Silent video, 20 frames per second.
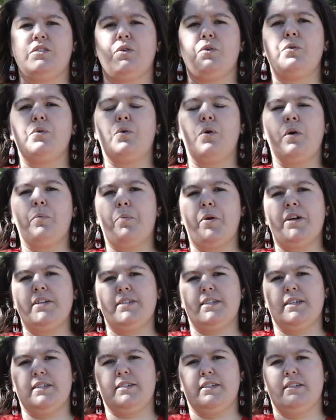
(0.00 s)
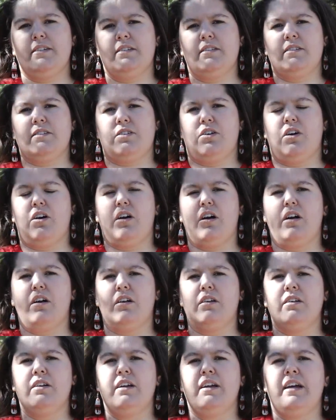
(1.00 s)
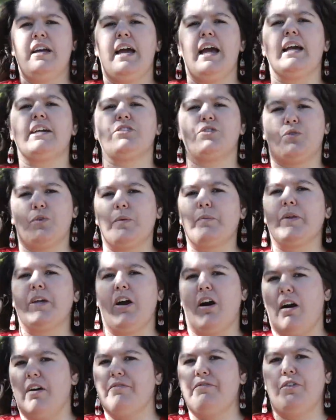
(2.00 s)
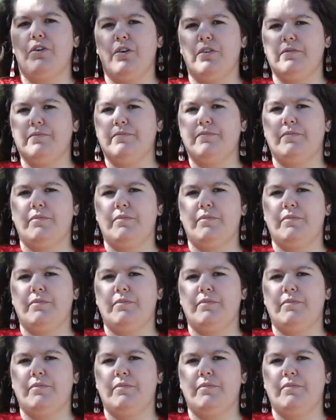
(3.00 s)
So court processes are extremely awful.